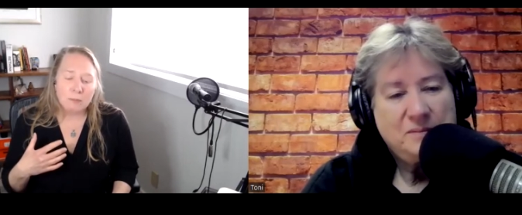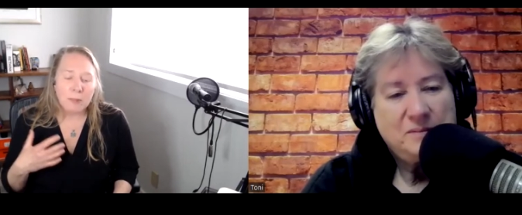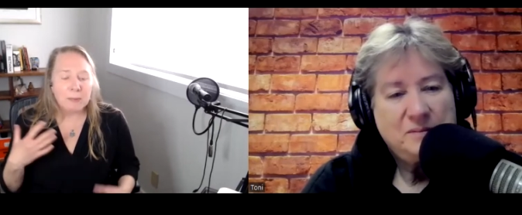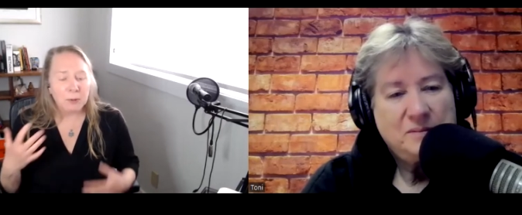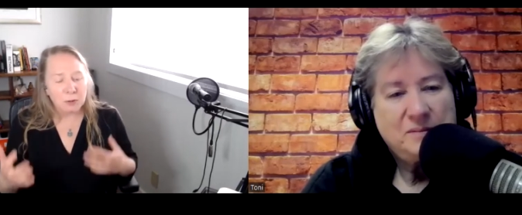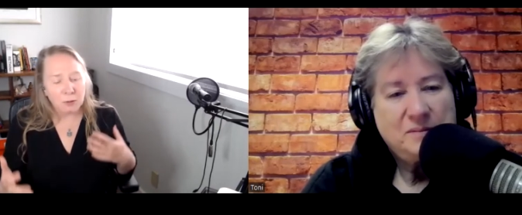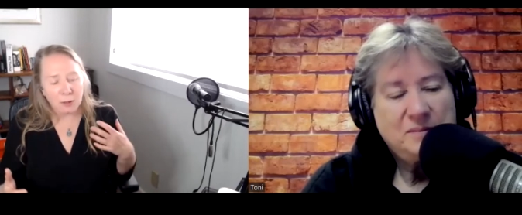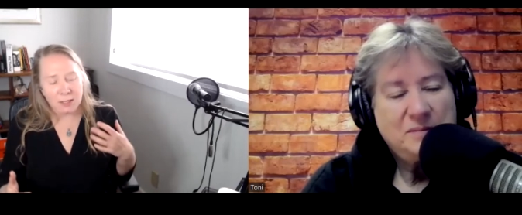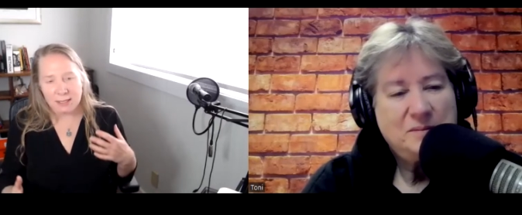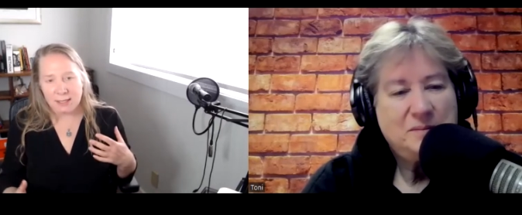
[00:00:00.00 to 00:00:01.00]
Speaker 1: people who
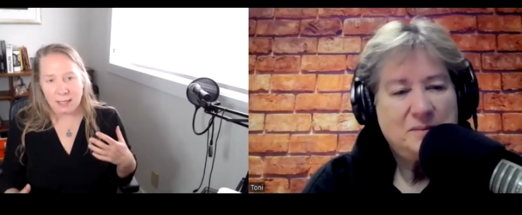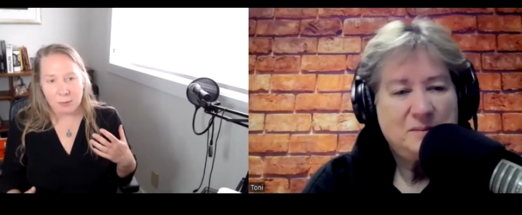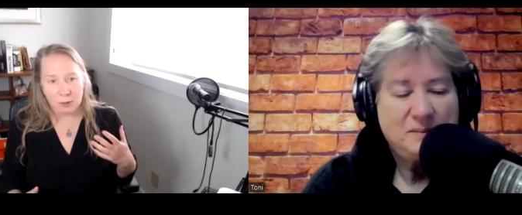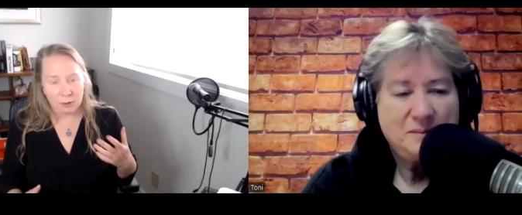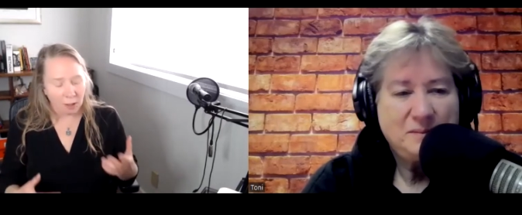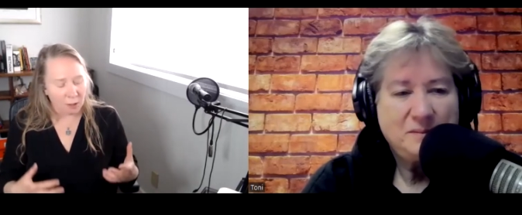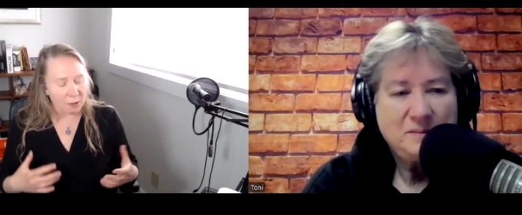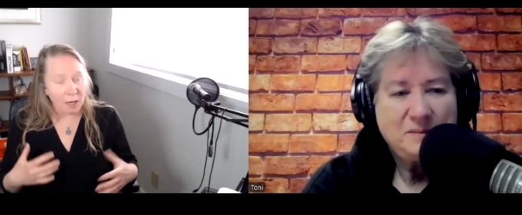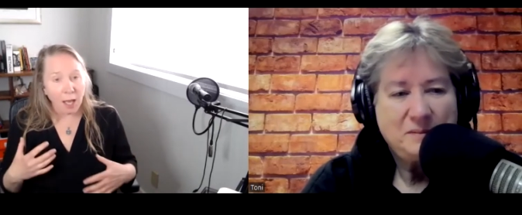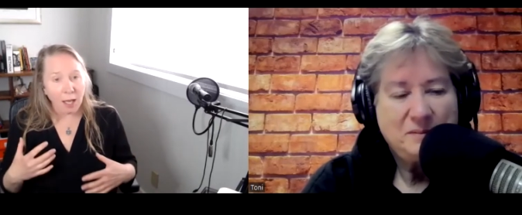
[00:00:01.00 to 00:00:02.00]
are disabled are
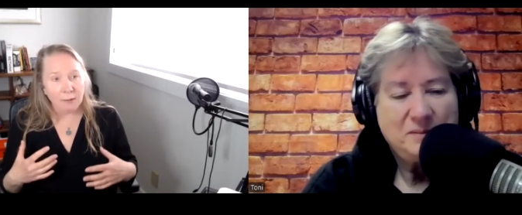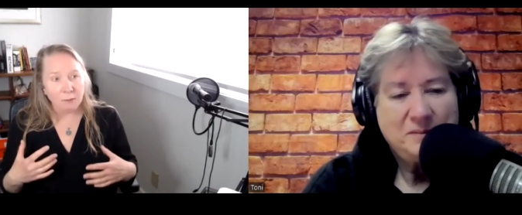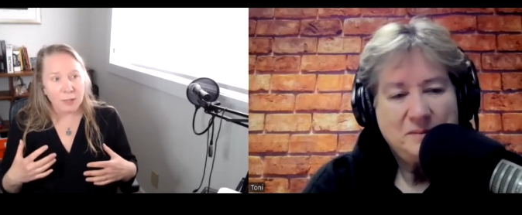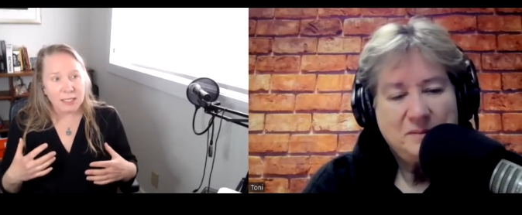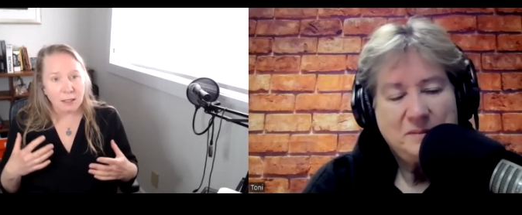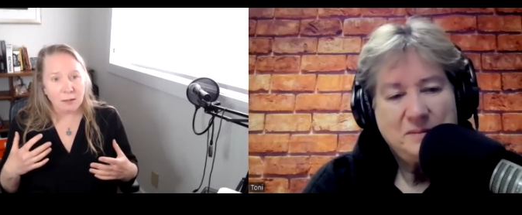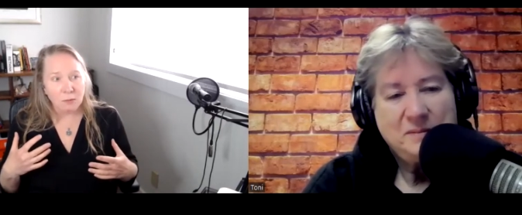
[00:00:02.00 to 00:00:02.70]
not, we,